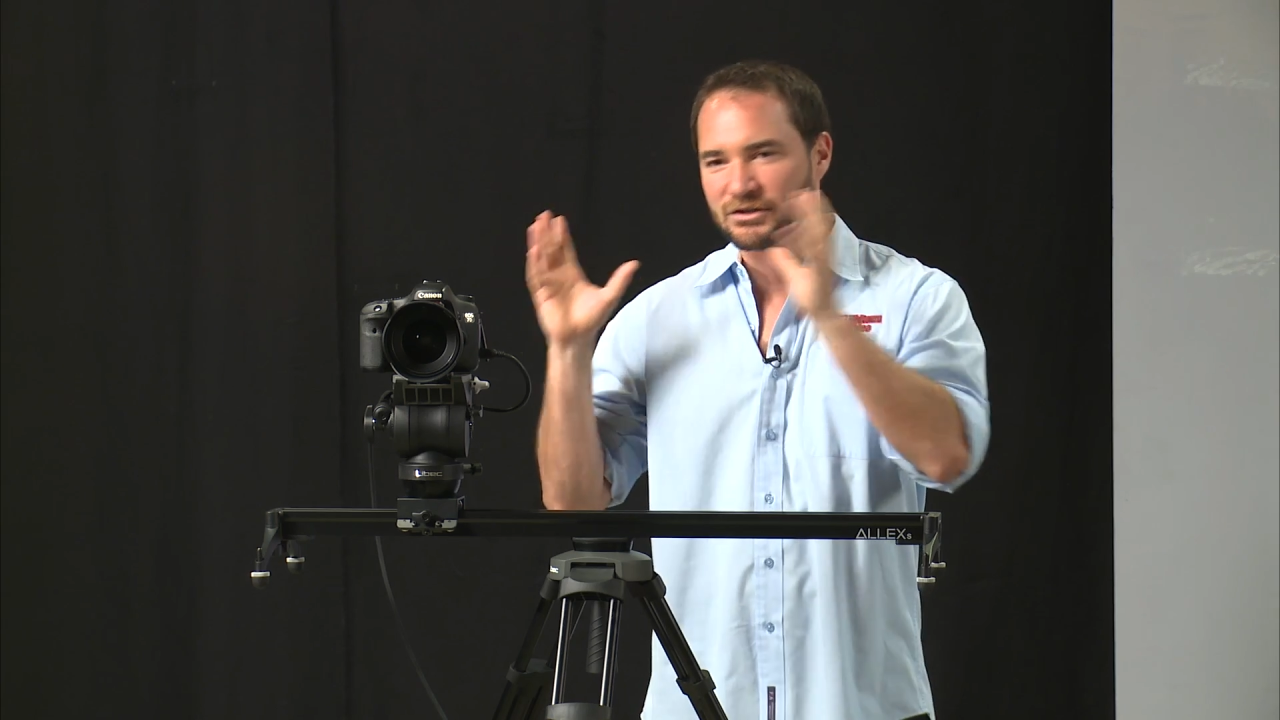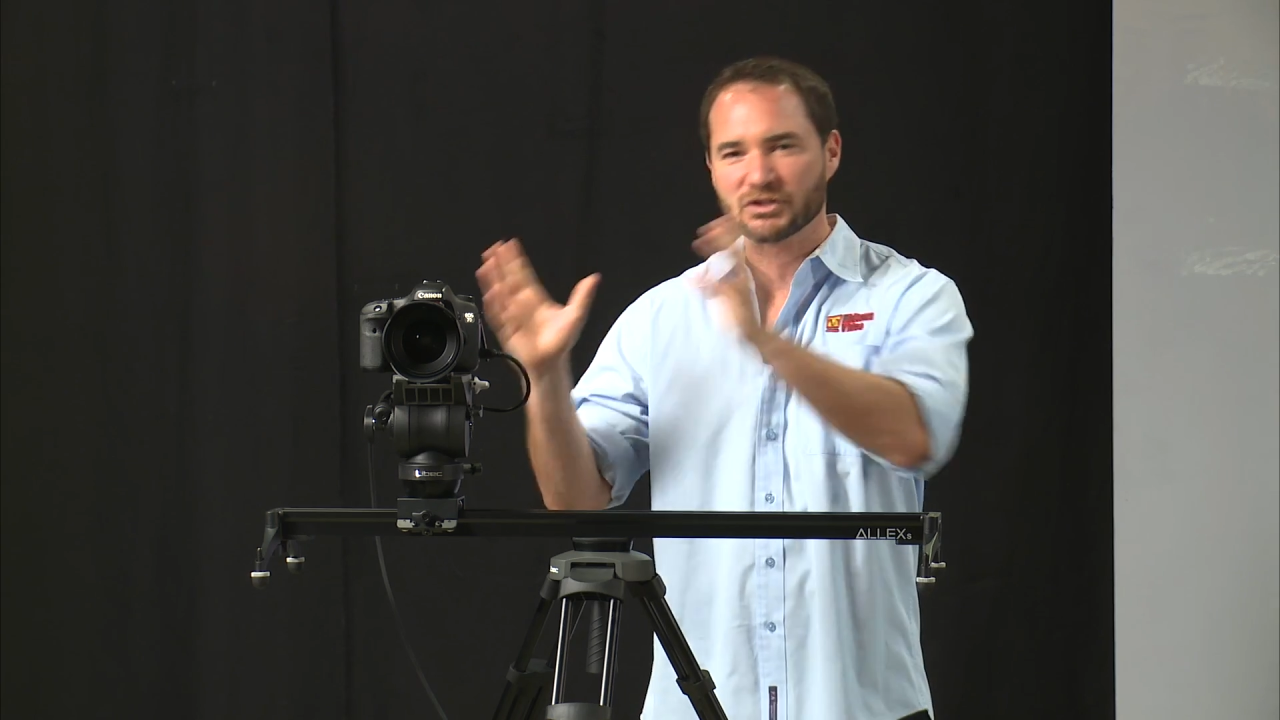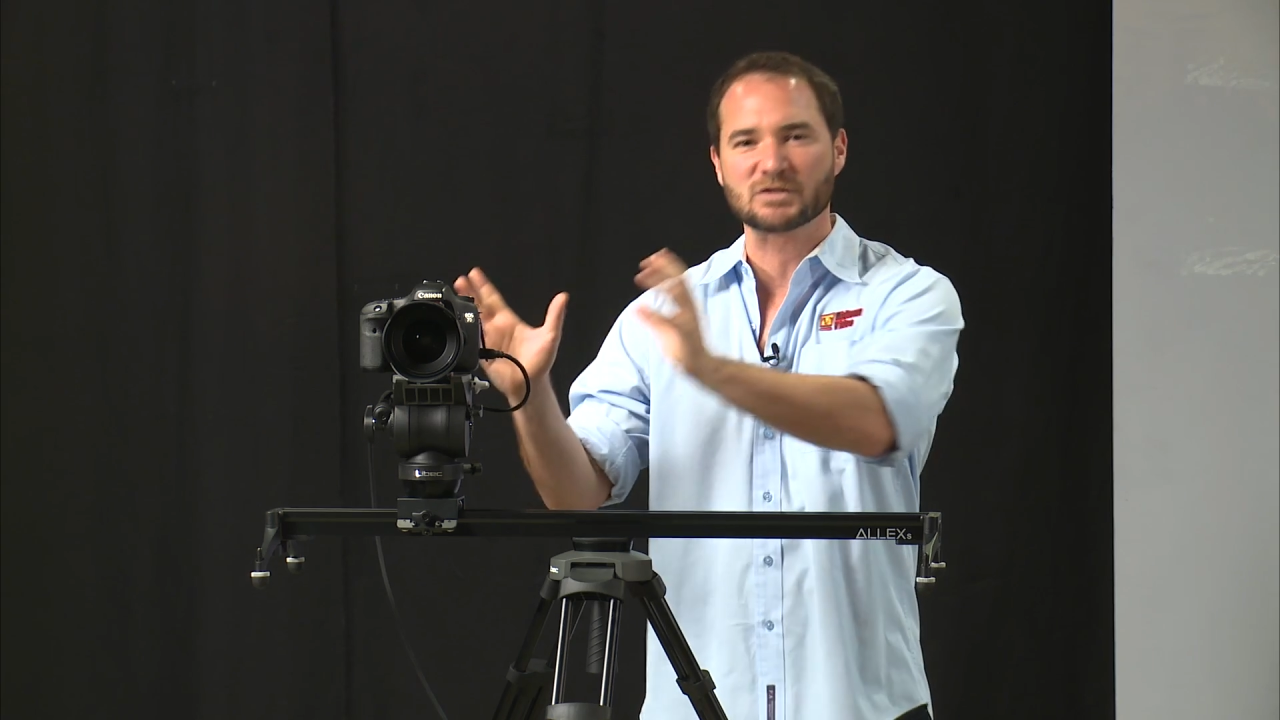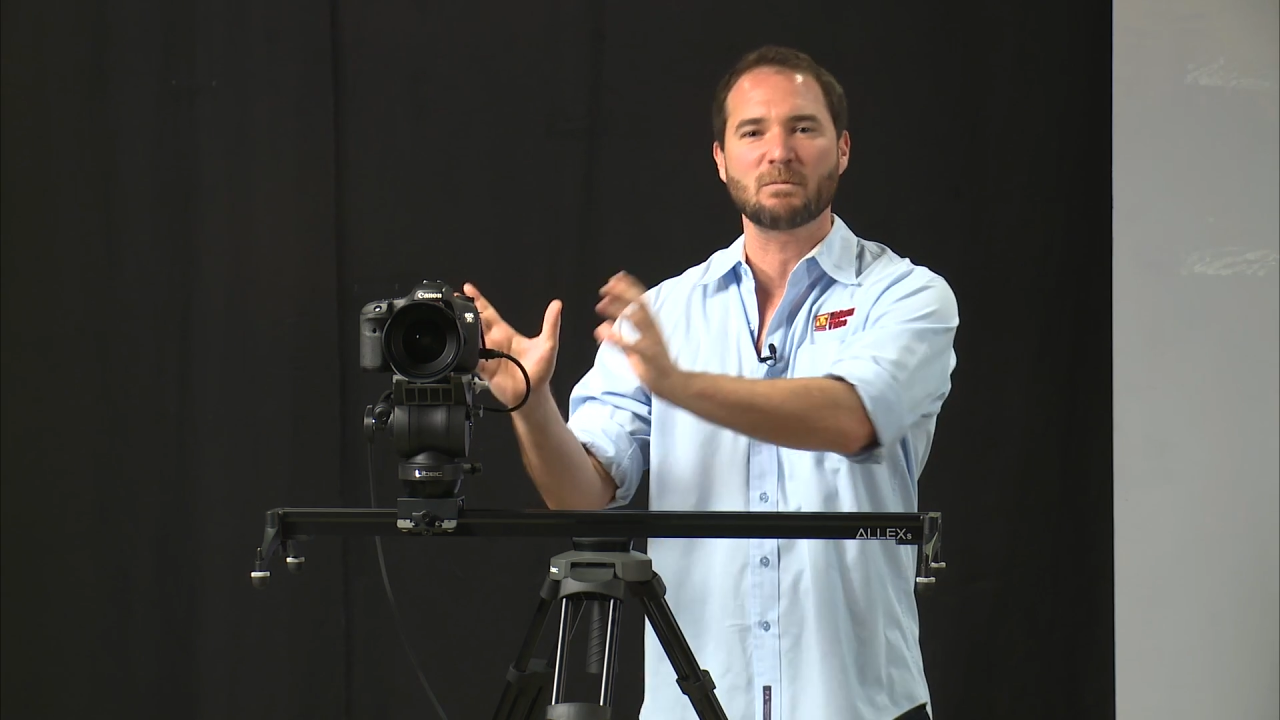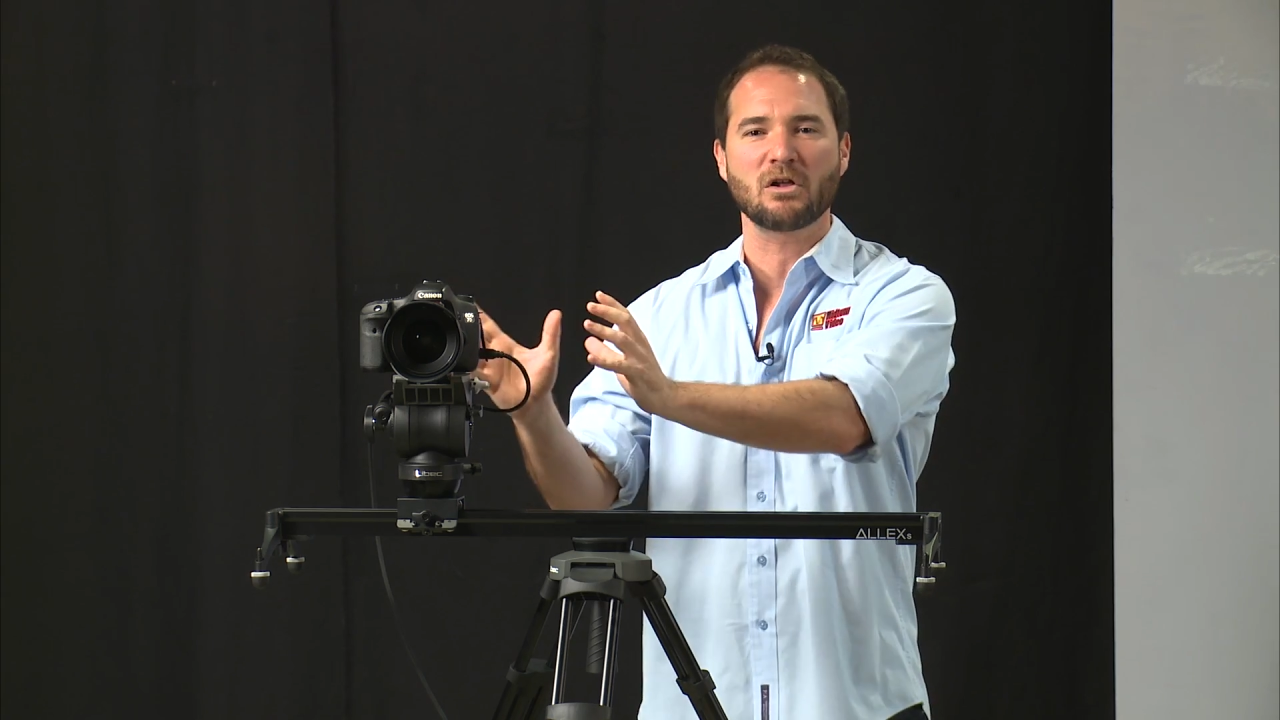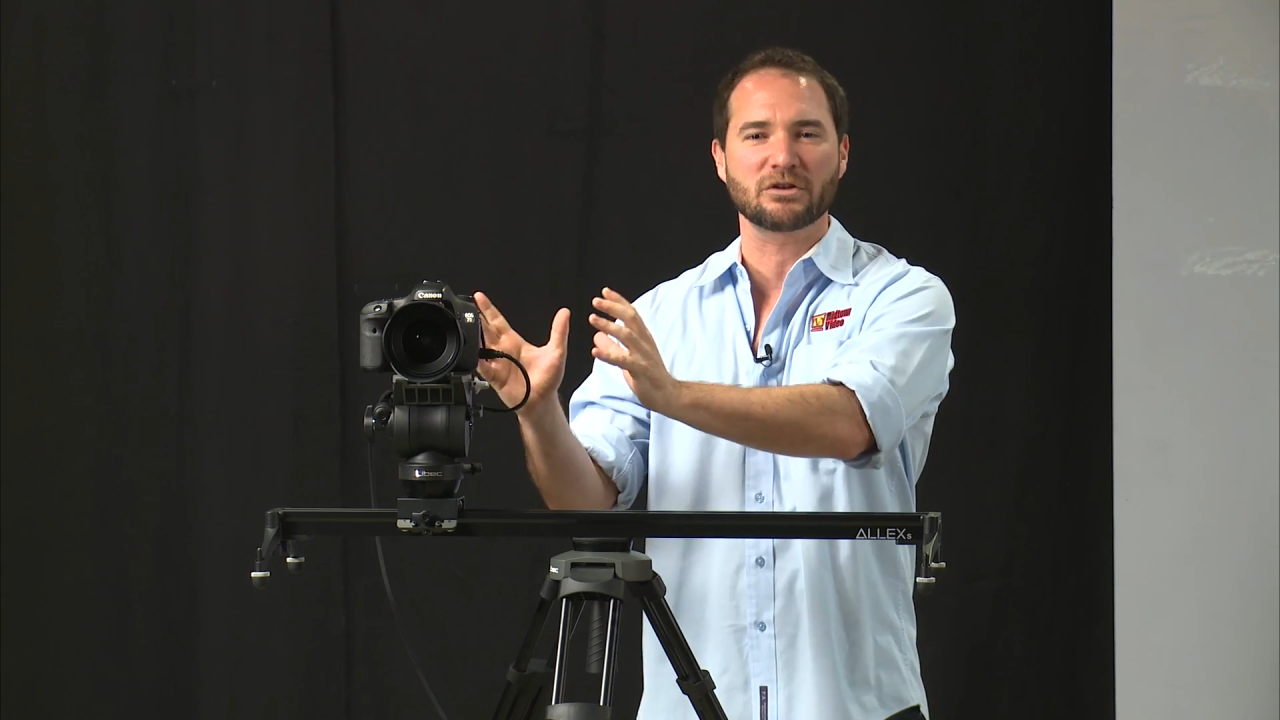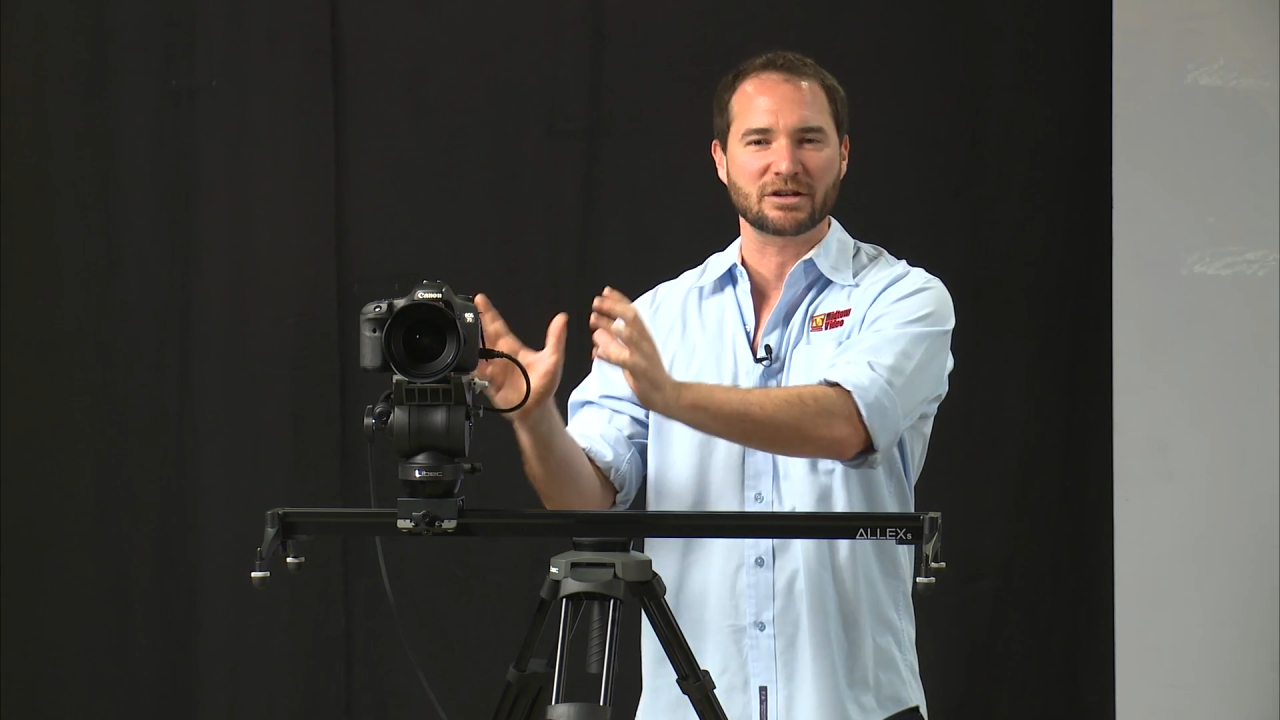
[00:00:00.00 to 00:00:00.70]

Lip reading: smaller